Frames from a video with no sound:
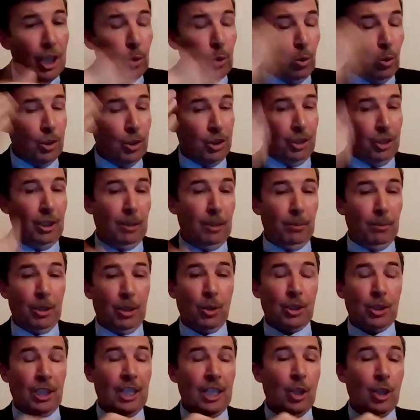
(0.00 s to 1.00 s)
they don't see,
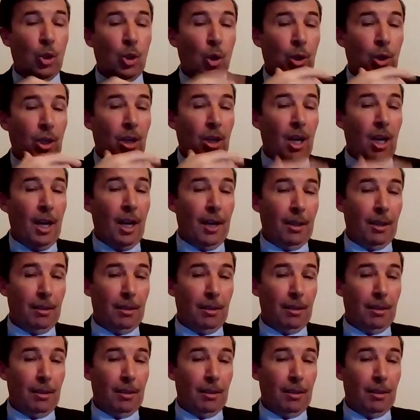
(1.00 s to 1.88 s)
because internal eye.